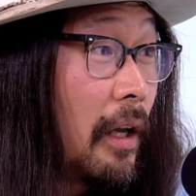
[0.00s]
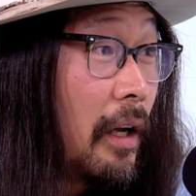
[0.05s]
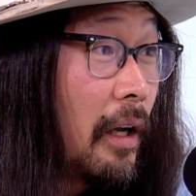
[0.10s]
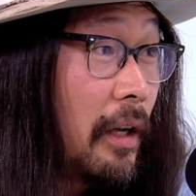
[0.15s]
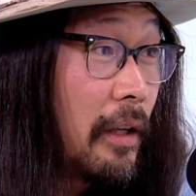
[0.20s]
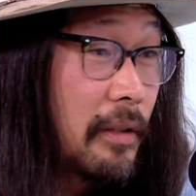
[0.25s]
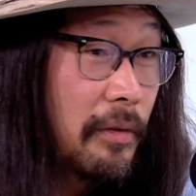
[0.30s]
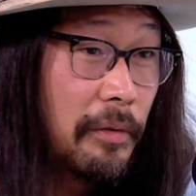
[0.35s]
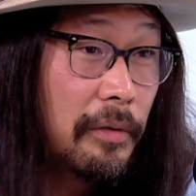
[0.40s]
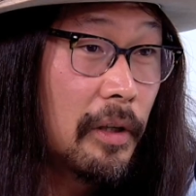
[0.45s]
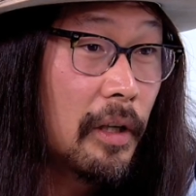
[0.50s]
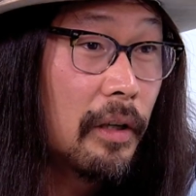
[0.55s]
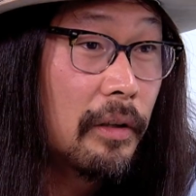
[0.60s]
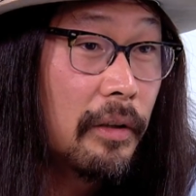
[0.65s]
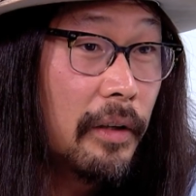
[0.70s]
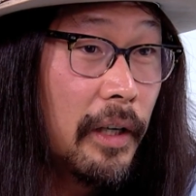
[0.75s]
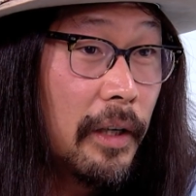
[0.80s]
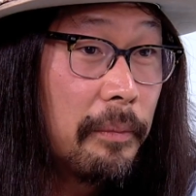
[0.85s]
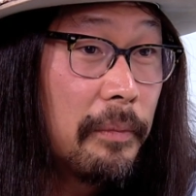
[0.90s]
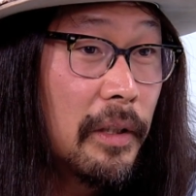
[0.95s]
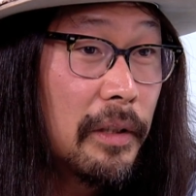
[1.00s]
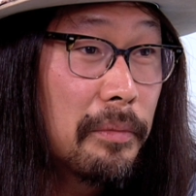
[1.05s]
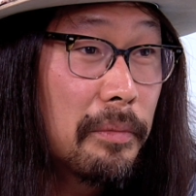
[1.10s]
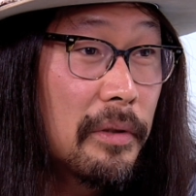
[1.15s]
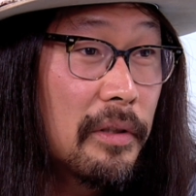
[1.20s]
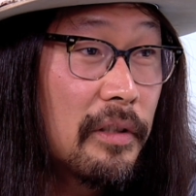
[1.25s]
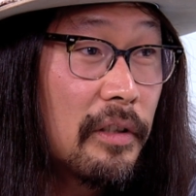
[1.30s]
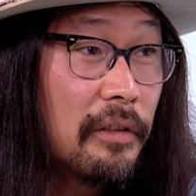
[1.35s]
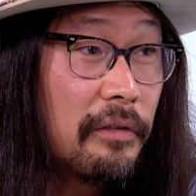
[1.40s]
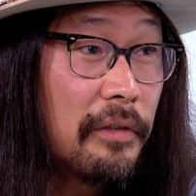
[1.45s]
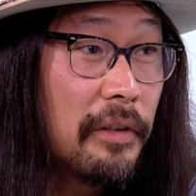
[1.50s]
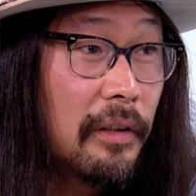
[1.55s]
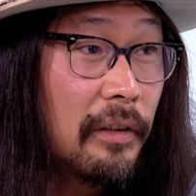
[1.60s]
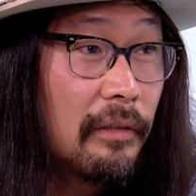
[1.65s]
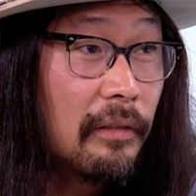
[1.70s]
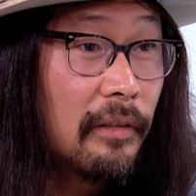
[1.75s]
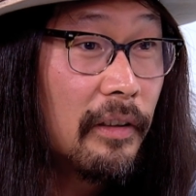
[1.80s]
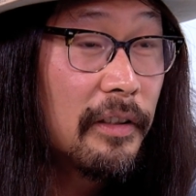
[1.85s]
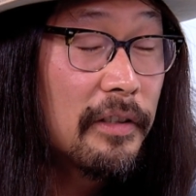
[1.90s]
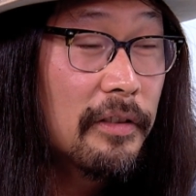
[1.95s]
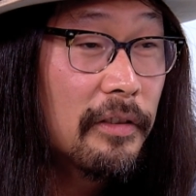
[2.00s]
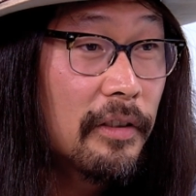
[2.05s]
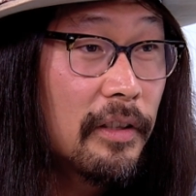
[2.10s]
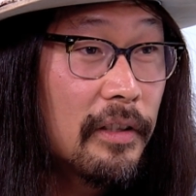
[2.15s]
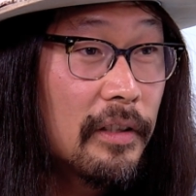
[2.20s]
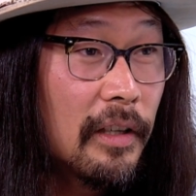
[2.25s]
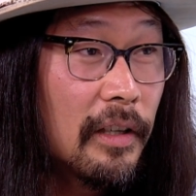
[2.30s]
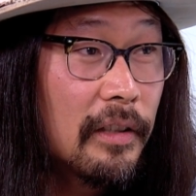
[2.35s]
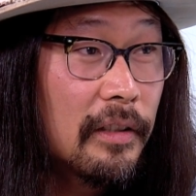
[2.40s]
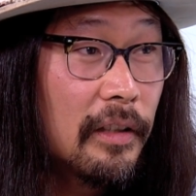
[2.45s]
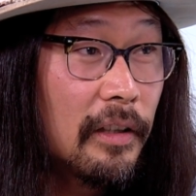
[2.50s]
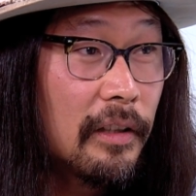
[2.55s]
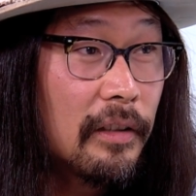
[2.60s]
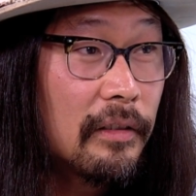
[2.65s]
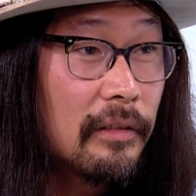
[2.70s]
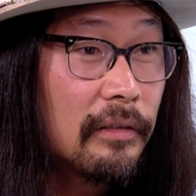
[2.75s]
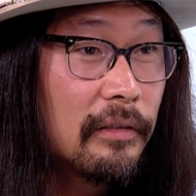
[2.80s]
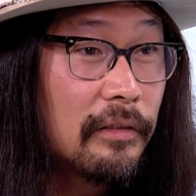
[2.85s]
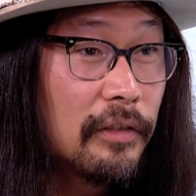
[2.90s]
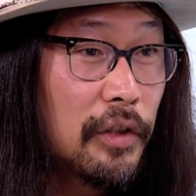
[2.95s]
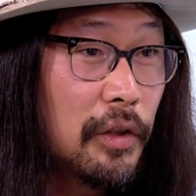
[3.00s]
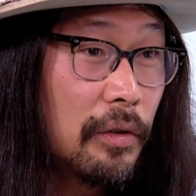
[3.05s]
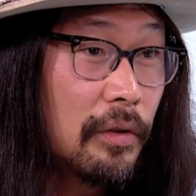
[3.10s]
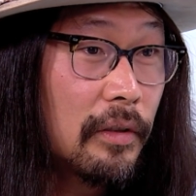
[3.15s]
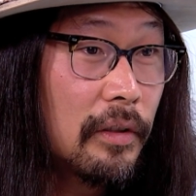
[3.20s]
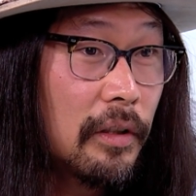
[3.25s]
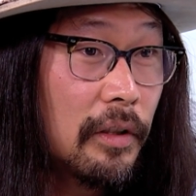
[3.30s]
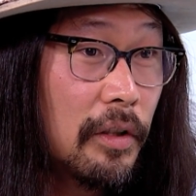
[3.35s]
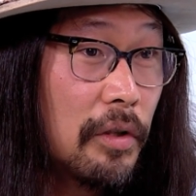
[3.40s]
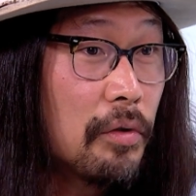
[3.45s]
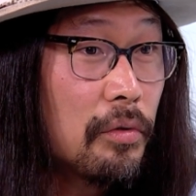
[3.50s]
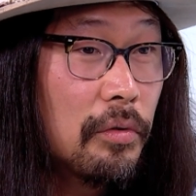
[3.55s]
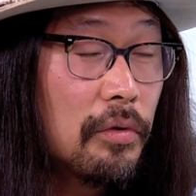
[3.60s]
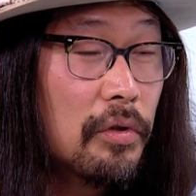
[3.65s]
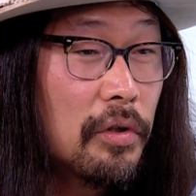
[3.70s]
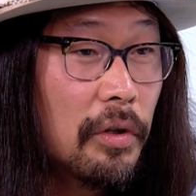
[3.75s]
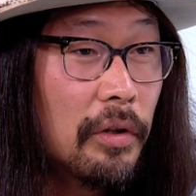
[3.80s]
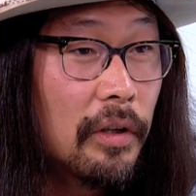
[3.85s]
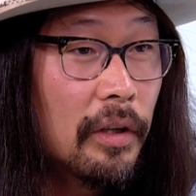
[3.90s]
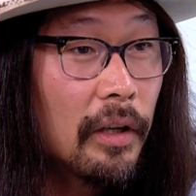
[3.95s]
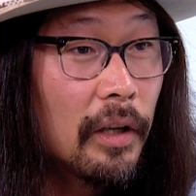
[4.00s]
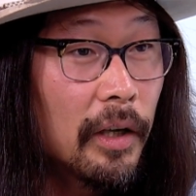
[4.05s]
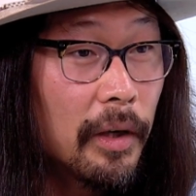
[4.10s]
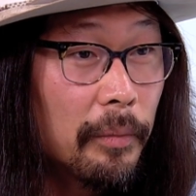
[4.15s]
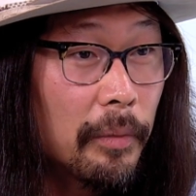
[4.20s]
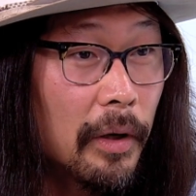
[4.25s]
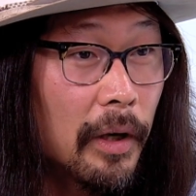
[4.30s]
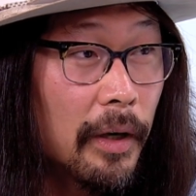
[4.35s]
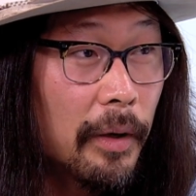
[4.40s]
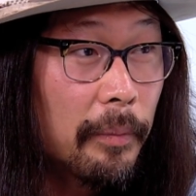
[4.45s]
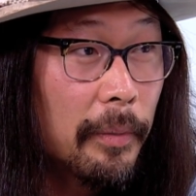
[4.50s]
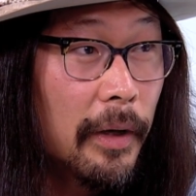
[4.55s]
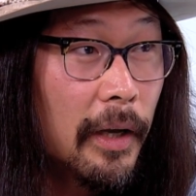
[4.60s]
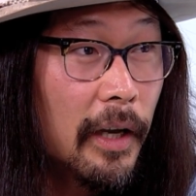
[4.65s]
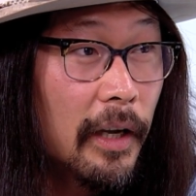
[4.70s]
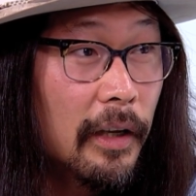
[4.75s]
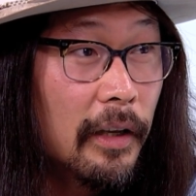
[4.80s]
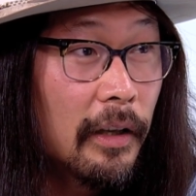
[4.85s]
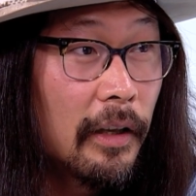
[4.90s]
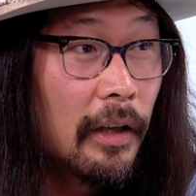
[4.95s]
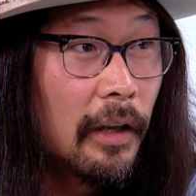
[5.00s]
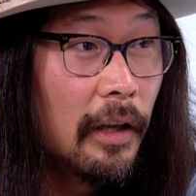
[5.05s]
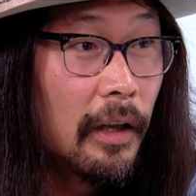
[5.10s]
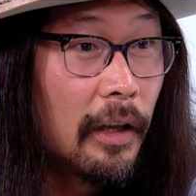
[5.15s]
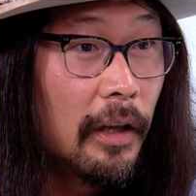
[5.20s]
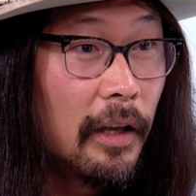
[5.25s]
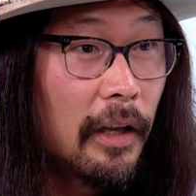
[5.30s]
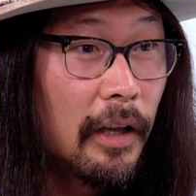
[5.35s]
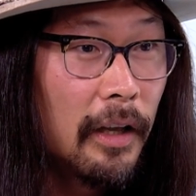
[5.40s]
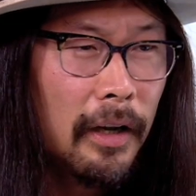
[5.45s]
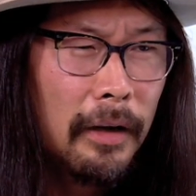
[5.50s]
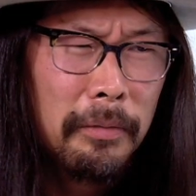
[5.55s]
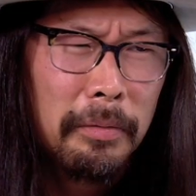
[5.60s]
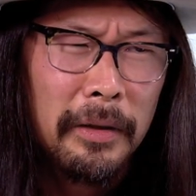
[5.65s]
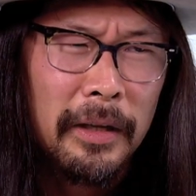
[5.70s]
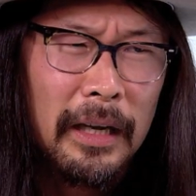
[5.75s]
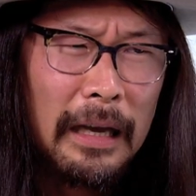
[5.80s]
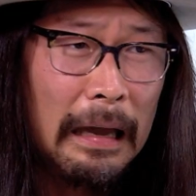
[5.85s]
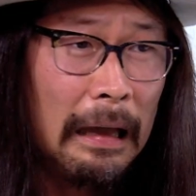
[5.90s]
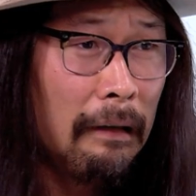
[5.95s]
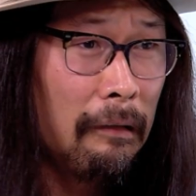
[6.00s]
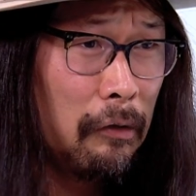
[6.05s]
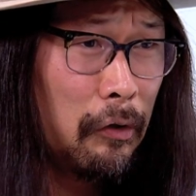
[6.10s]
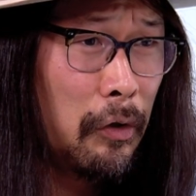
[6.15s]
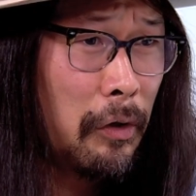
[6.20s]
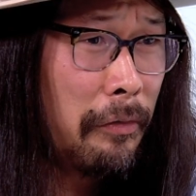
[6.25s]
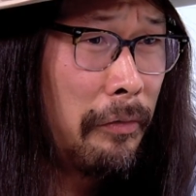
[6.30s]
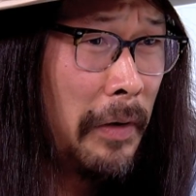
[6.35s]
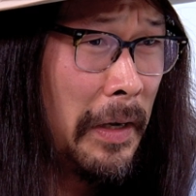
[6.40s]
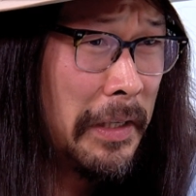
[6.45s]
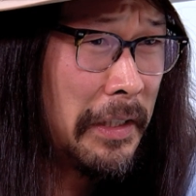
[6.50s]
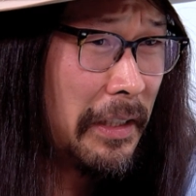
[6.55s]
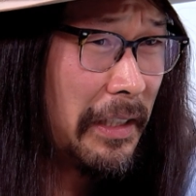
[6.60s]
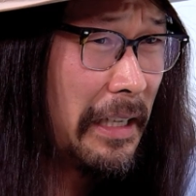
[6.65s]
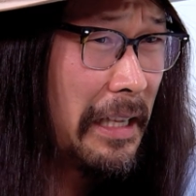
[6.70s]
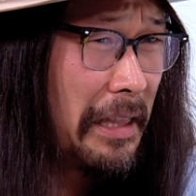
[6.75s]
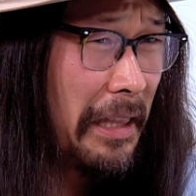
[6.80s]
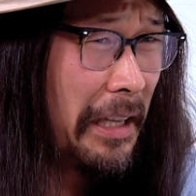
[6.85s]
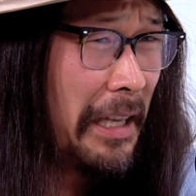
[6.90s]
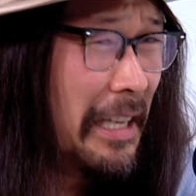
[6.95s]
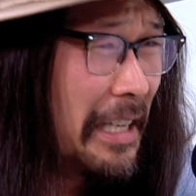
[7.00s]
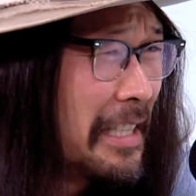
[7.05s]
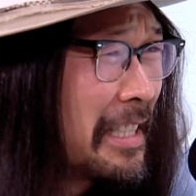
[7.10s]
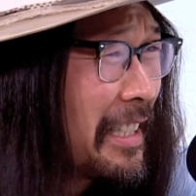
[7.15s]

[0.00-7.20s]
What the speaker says: It's a raw crab that's preserved in soy sauce, and she was like, "This was so good, I brought it back." I'm like, I don't know if I should eat this.